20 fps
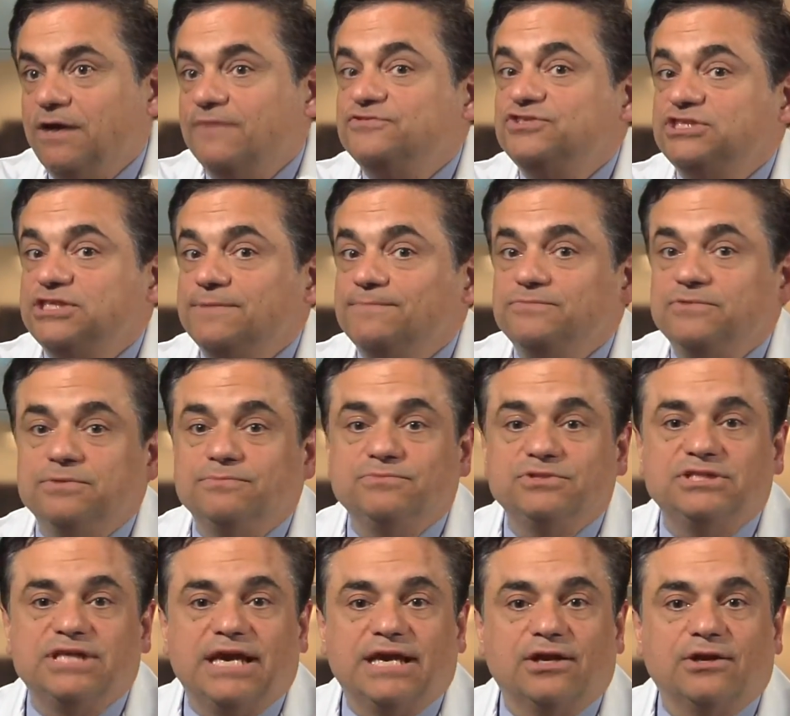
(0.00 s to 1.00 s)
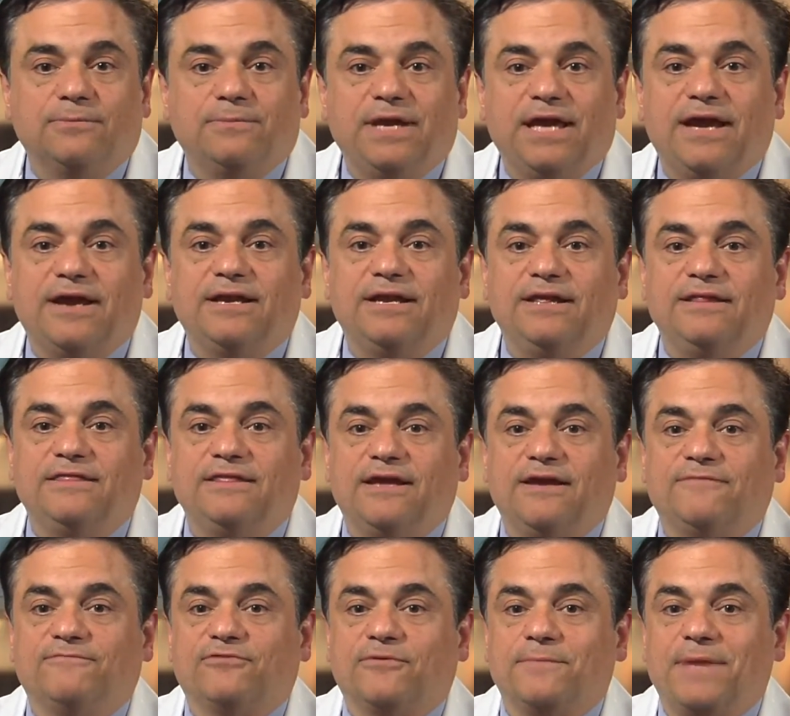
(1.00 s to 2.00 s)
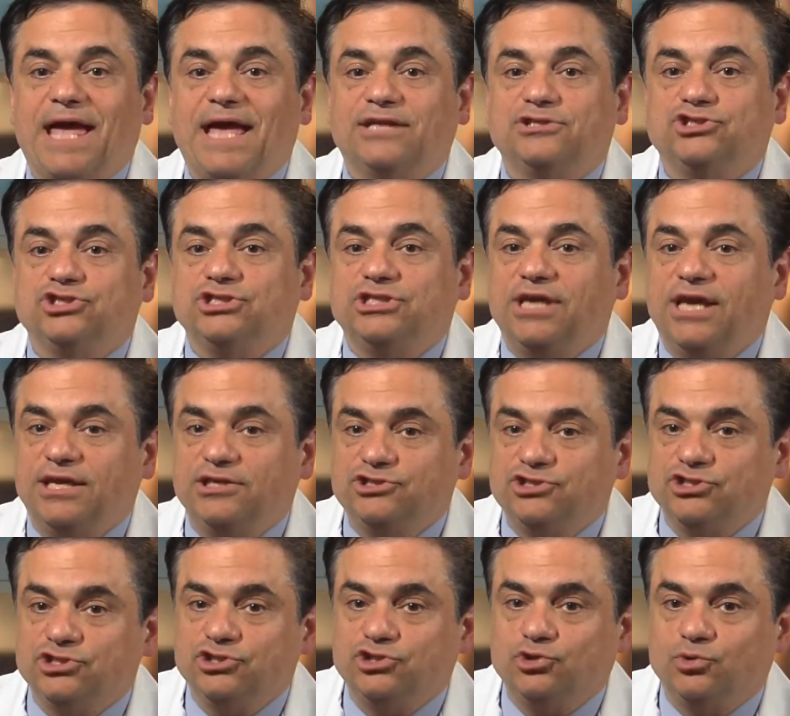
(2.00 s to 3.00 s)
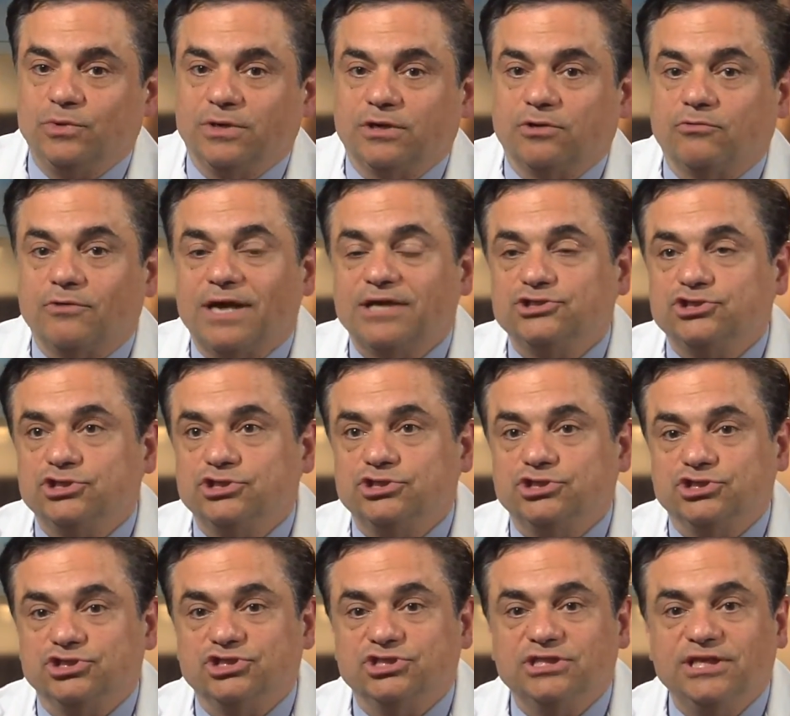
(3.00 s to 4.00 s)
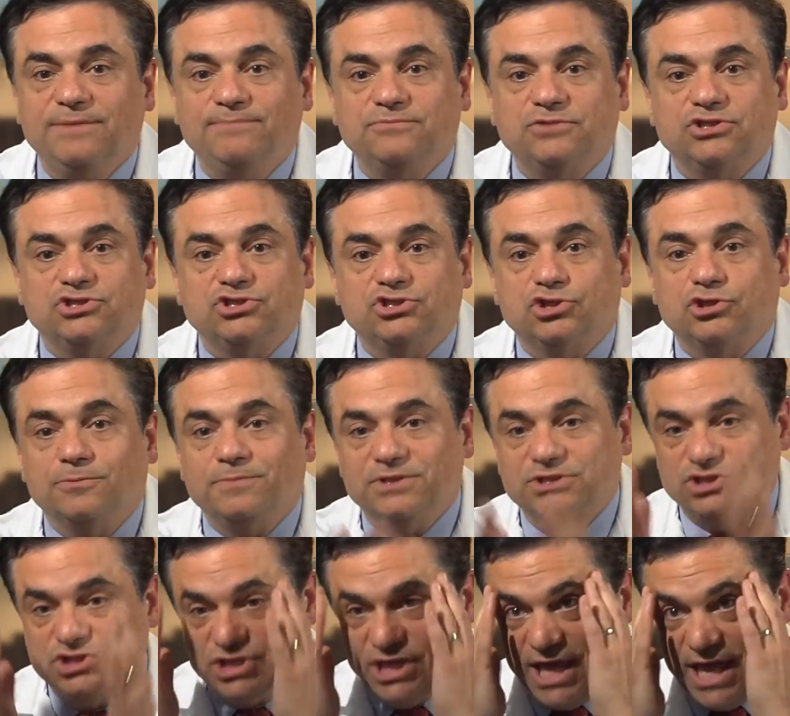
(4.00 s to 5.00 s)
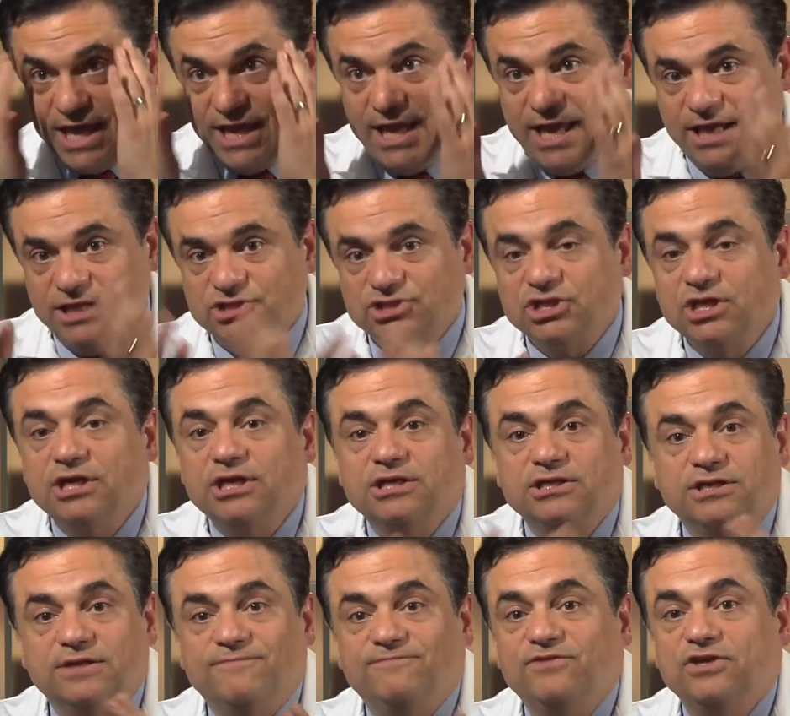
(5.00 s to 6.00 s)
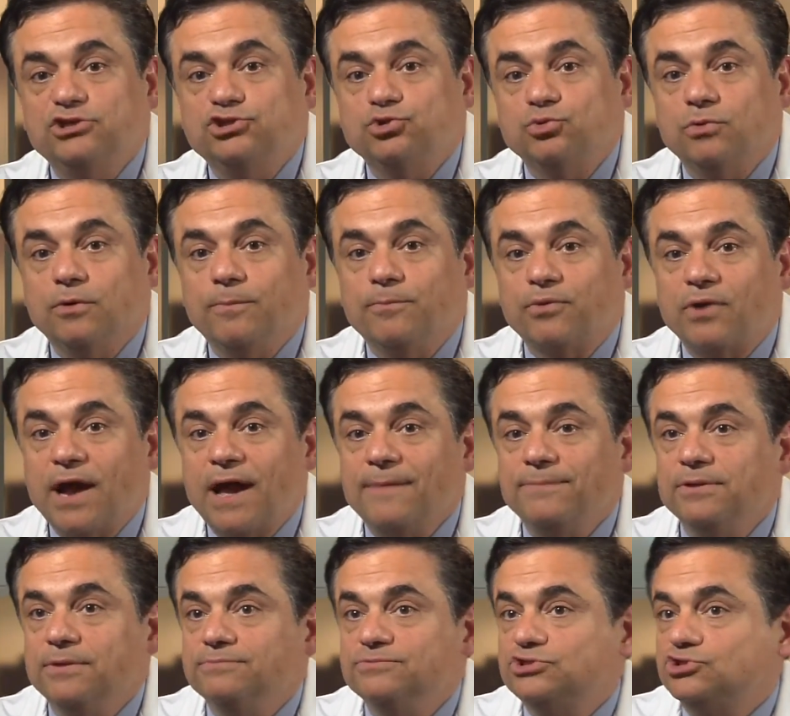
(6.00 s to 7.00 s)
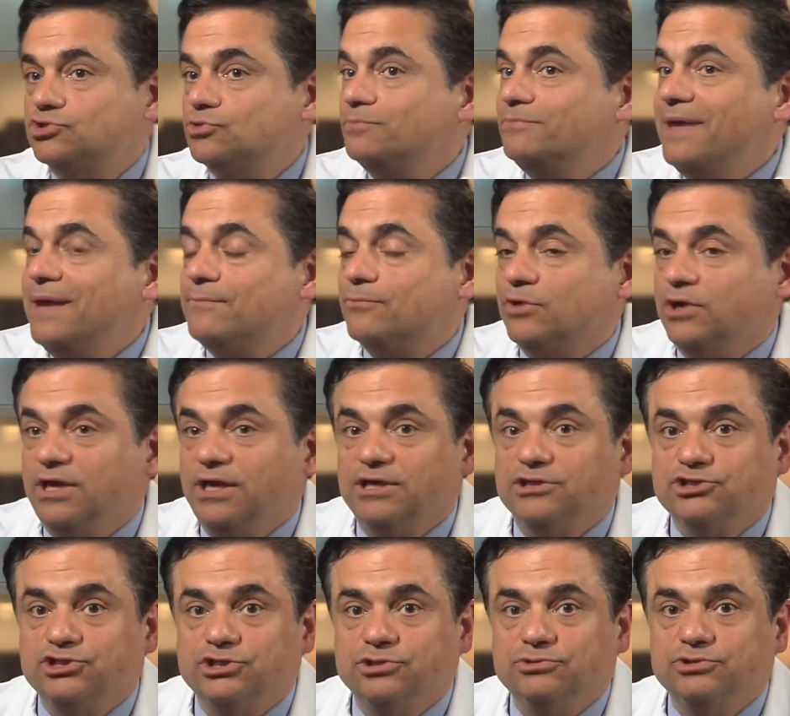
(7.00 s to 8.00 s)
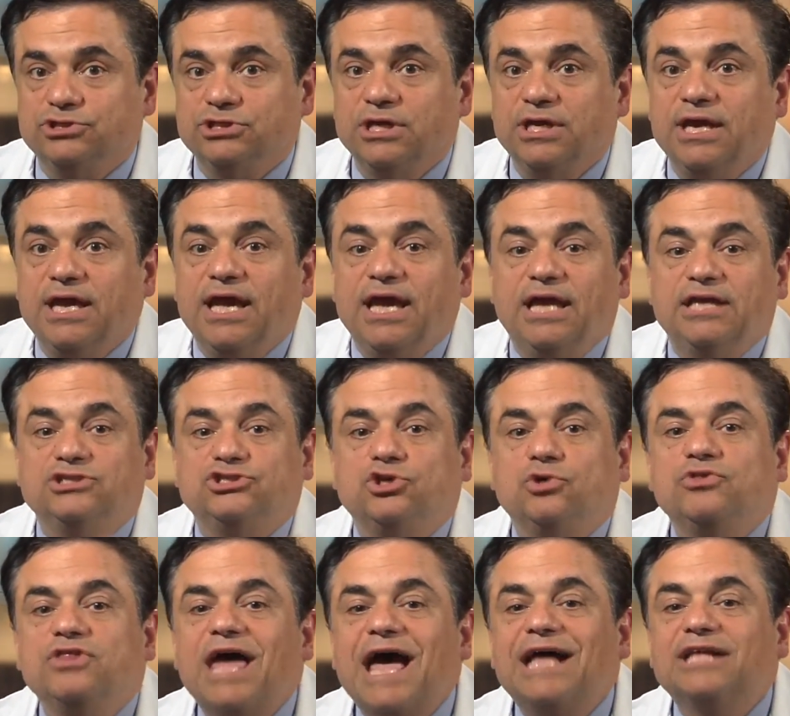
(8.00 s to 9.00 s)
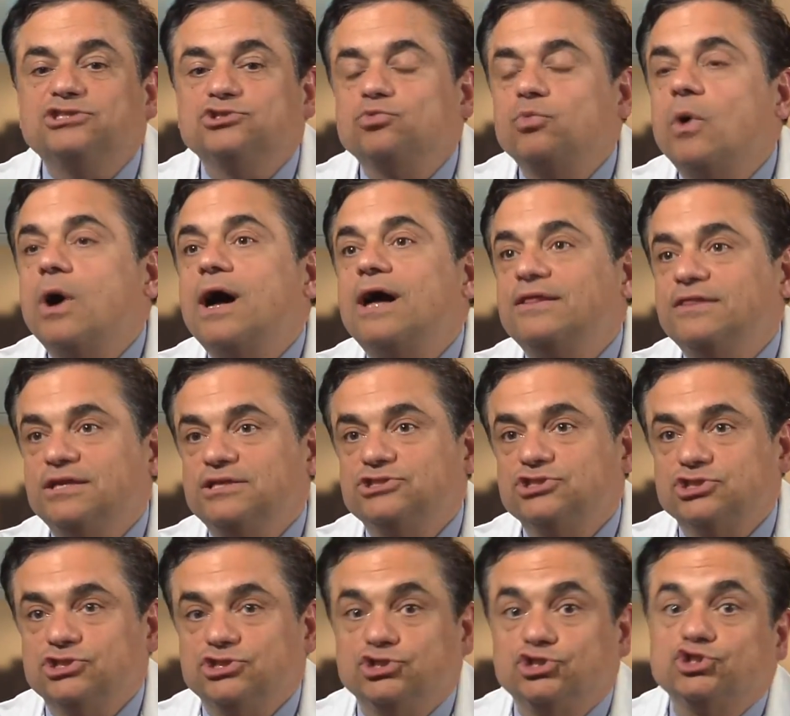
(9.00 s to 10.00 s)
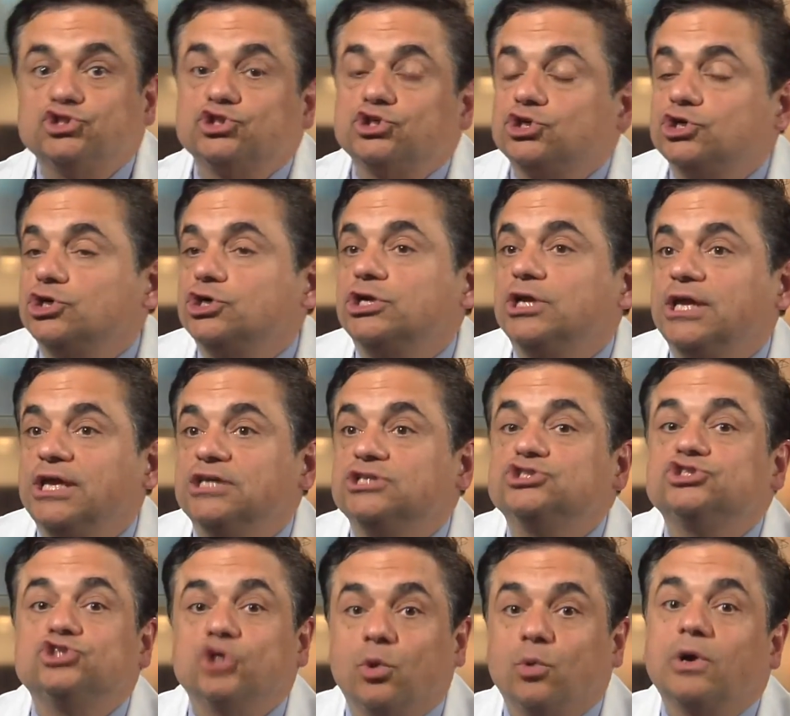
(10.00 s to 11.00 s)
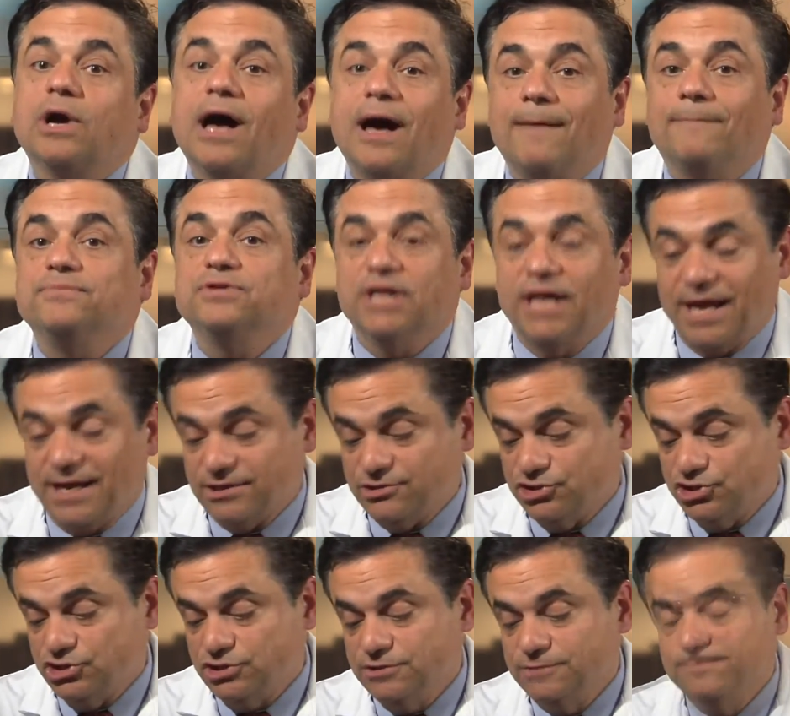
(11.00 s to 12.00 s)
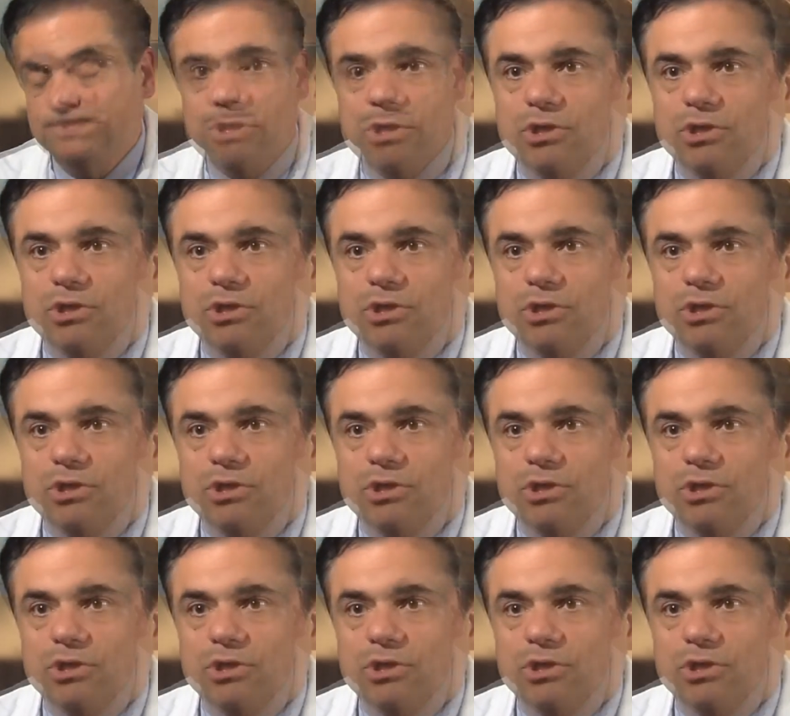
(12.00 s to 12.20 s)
of symptoms that could be anything from agitation to aggression to sleep disturbance to headaches to visual problems to memory issues. And so that's why this concern is so complex.